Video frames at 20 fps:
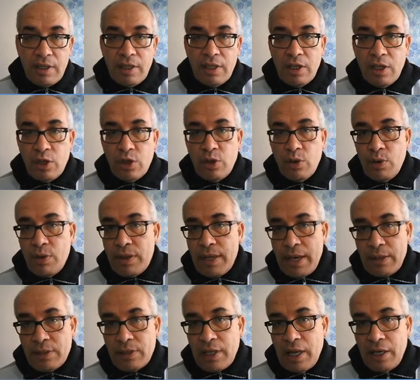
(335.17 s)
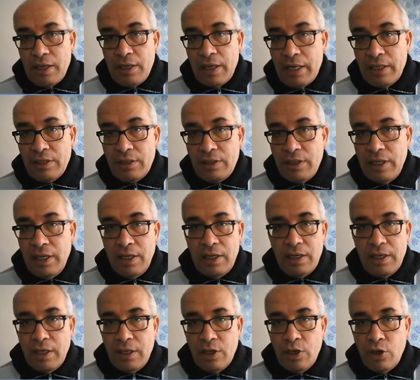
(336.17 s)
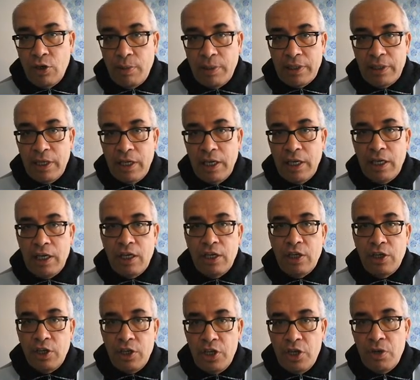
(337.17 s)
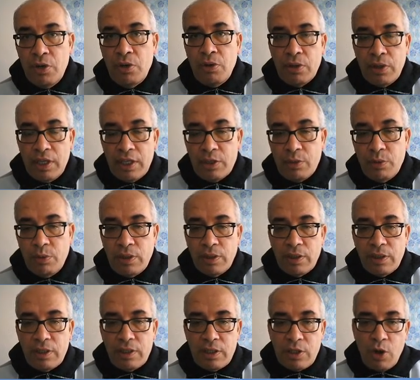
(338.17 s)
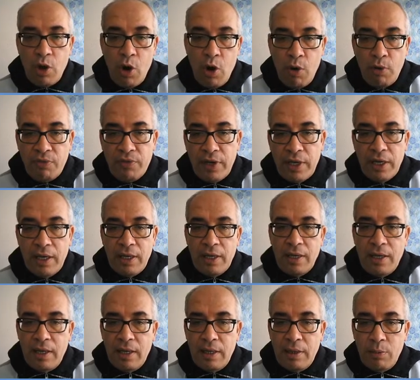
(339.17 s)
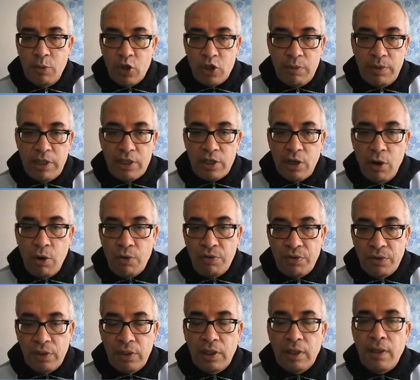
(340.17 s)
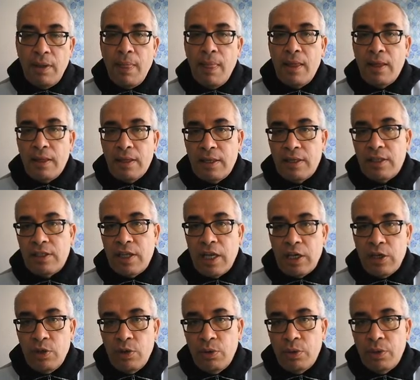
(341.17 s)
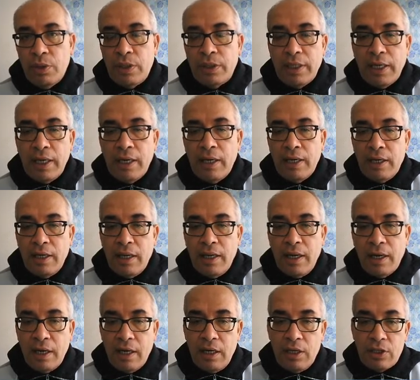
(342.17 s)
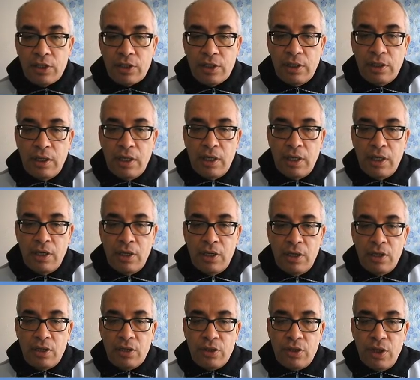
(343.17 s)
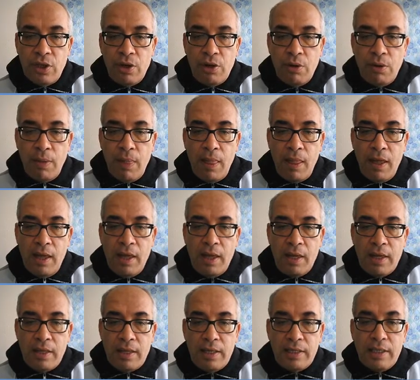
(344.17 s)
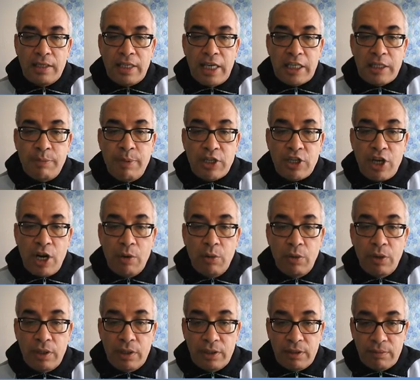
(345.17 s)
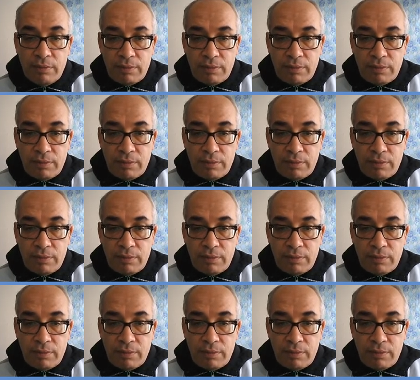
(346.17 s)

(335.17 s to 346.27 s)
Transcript: In 2019, nobody knew this word. So "awful," which means awful, this is a new word in English. So this is a special word,